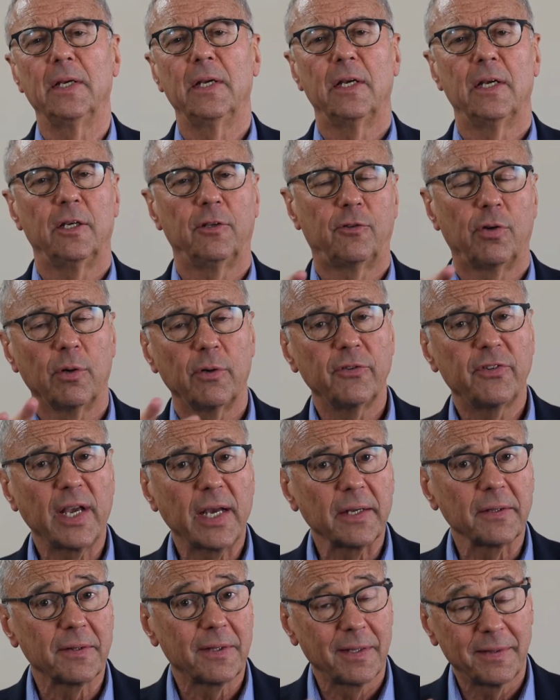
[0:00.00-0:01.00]
It turns
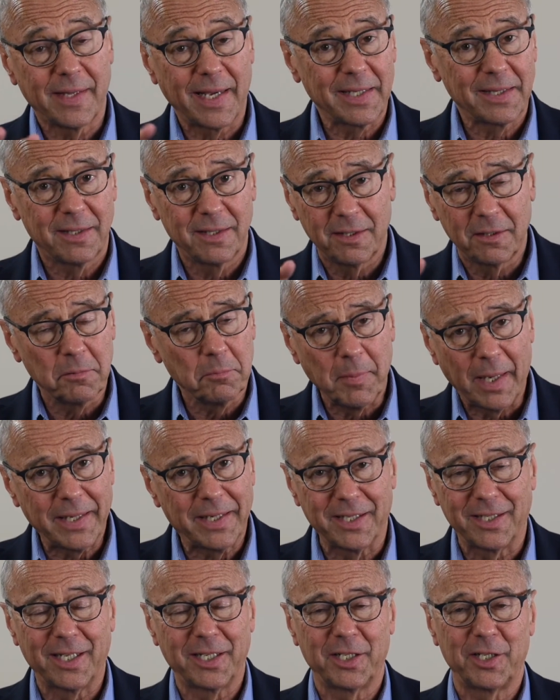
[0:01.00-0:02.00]
out that that didn't make
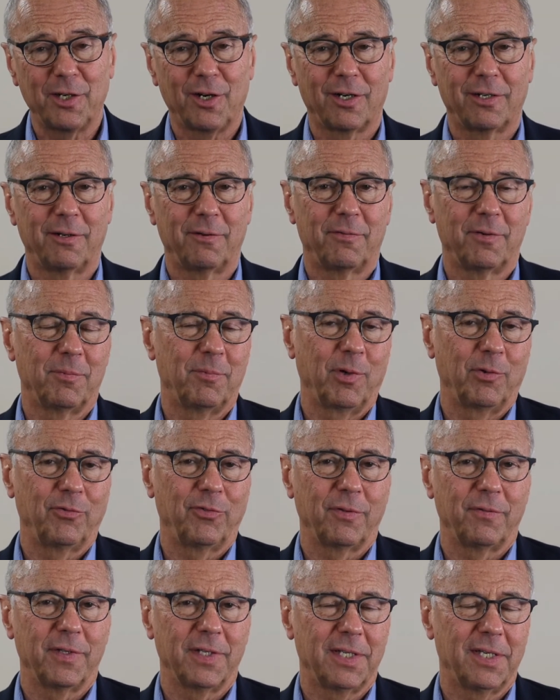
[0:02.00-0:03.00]
it any harder for most
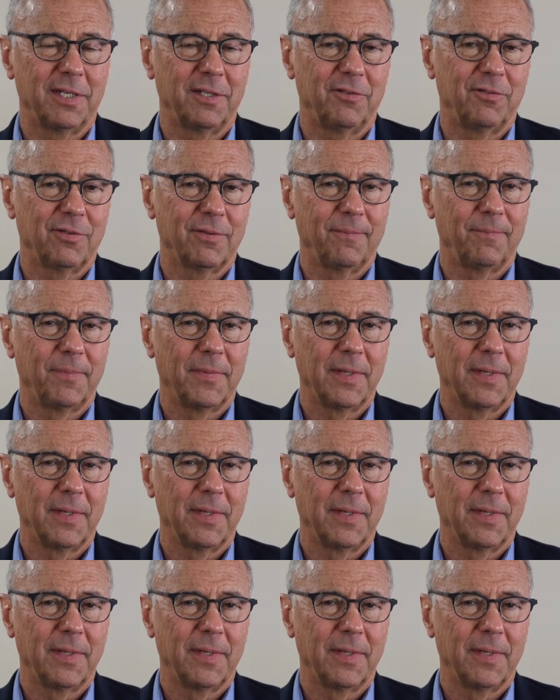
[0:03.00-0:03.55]
of the kids,